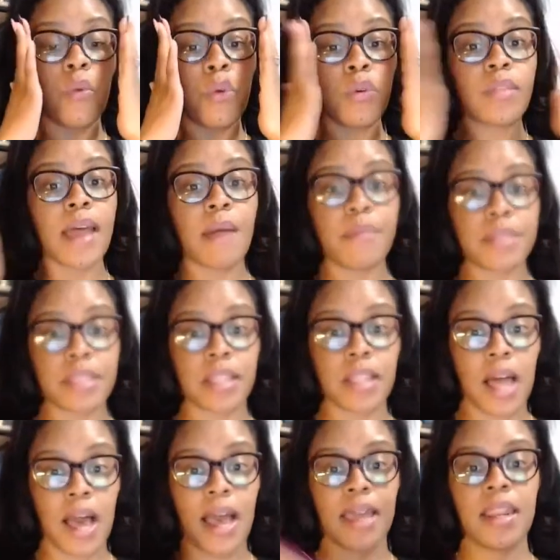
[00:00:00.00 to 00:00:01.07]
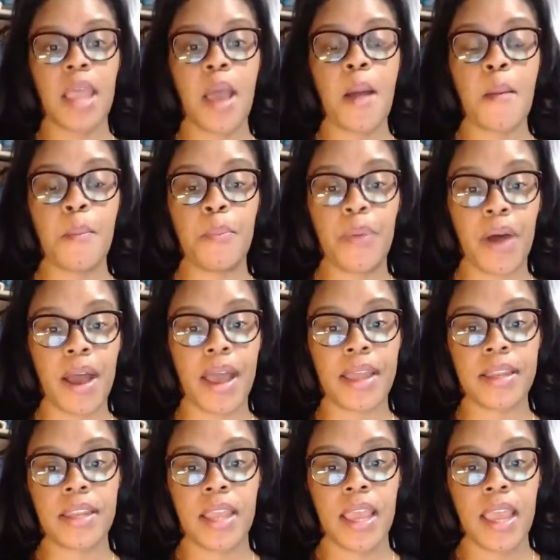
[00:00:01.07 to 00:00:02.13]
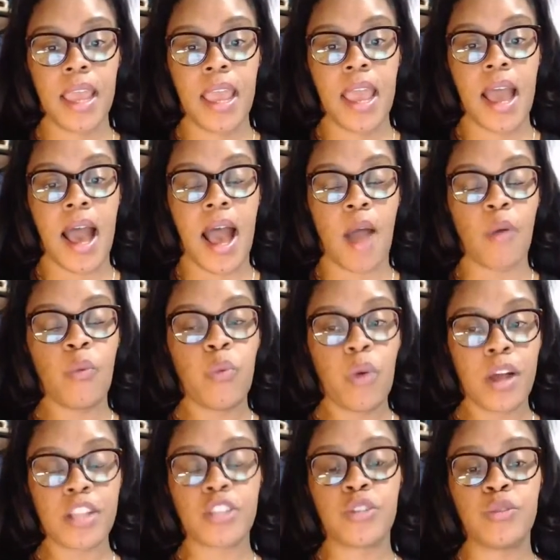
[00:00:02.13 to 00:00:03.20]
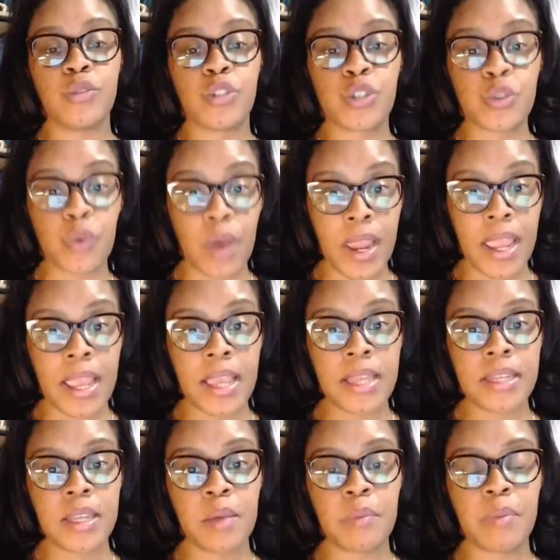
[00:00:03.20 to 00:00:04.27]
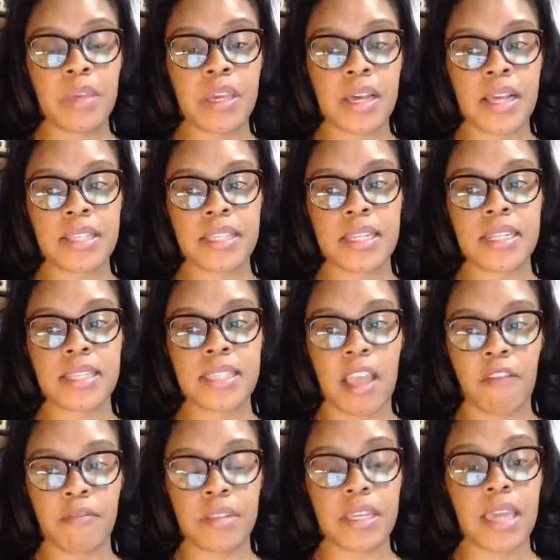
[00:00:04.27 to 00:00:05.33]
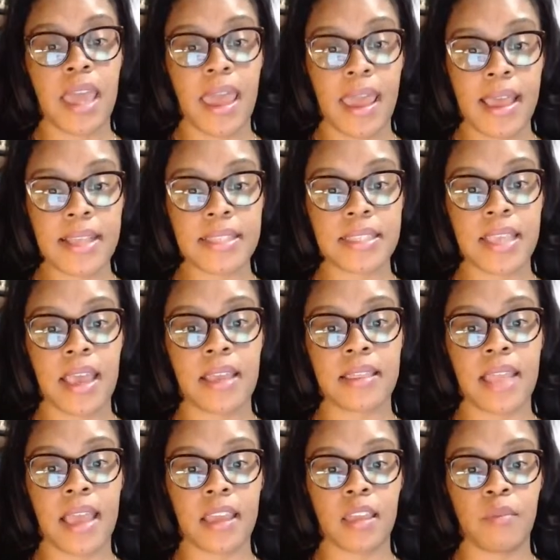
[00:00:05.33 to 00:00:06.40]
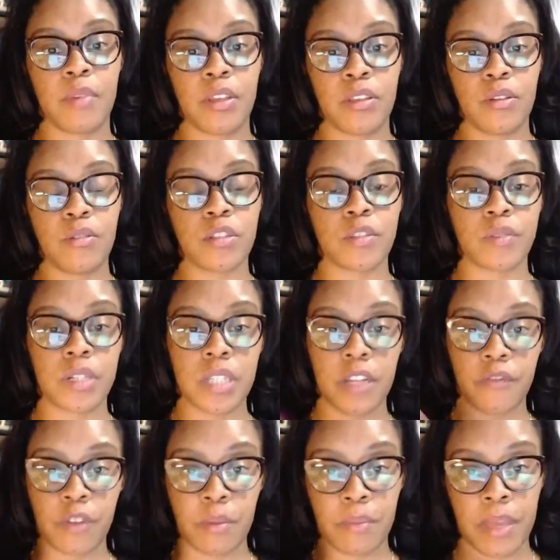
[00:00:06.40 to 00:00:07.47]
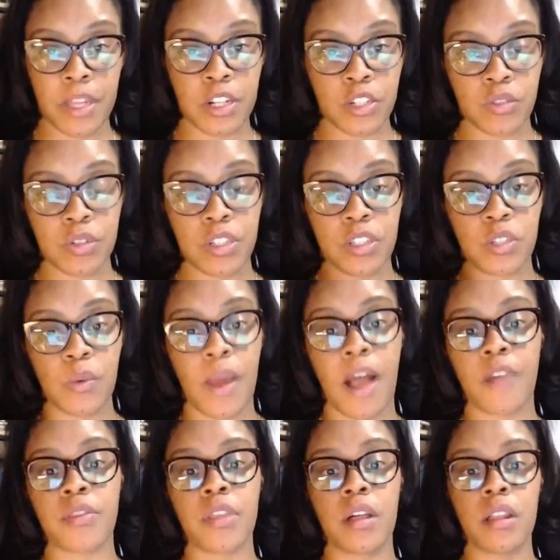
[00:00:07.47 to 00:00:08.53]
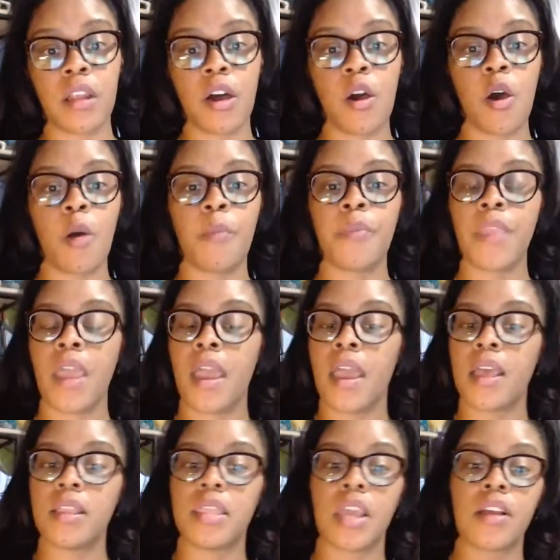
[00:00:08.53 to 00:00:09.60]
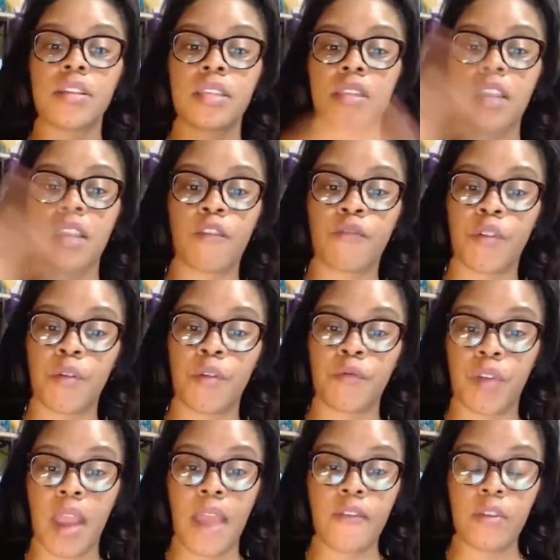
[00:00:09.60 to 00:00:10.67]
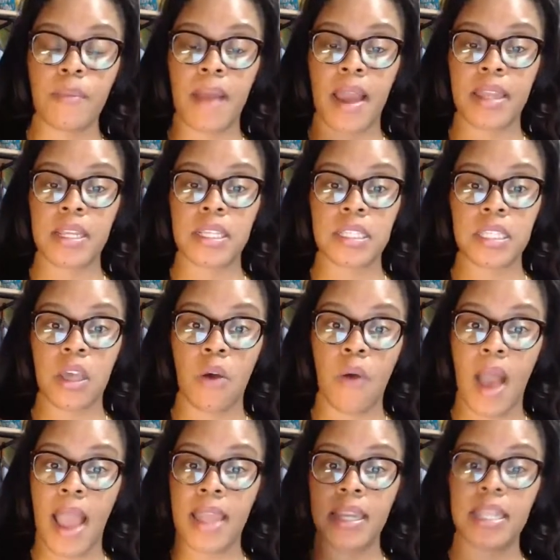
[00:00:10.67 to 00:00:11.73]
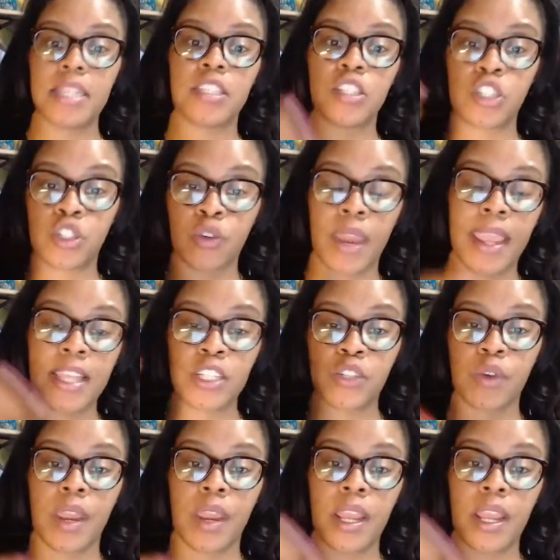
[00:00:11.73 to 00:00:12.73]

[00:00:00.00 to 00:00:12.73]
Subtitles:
Ooh, that was a lot, but I want to train because it is definitely an asset that can be used for different ministries throughout the globe. There's enough room for everybody. So I need to train.